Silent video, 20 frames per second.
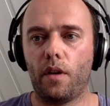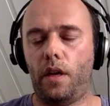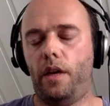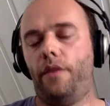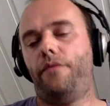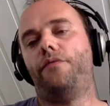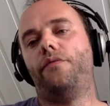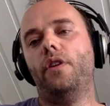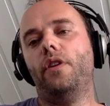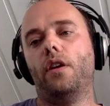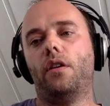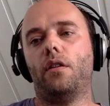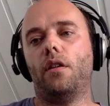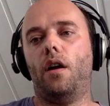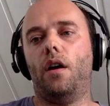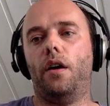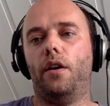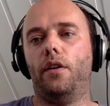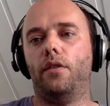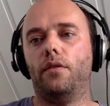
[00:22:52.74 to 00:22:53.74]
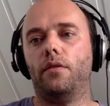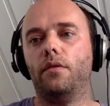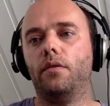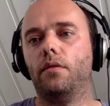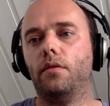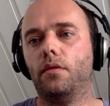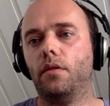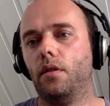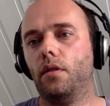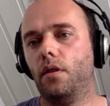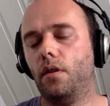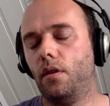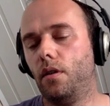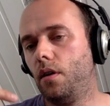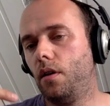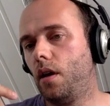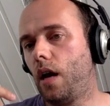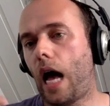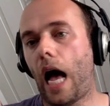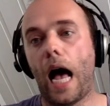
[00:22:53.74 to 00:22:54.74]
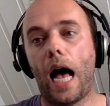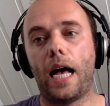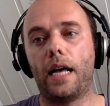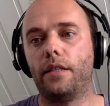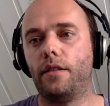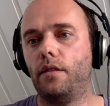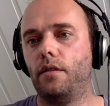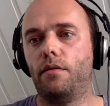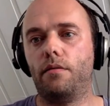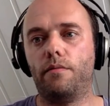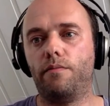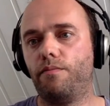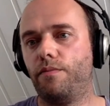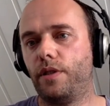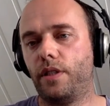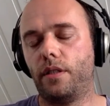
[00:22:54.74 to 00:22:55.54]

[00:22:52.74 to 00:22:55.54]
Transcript: if the client uh, has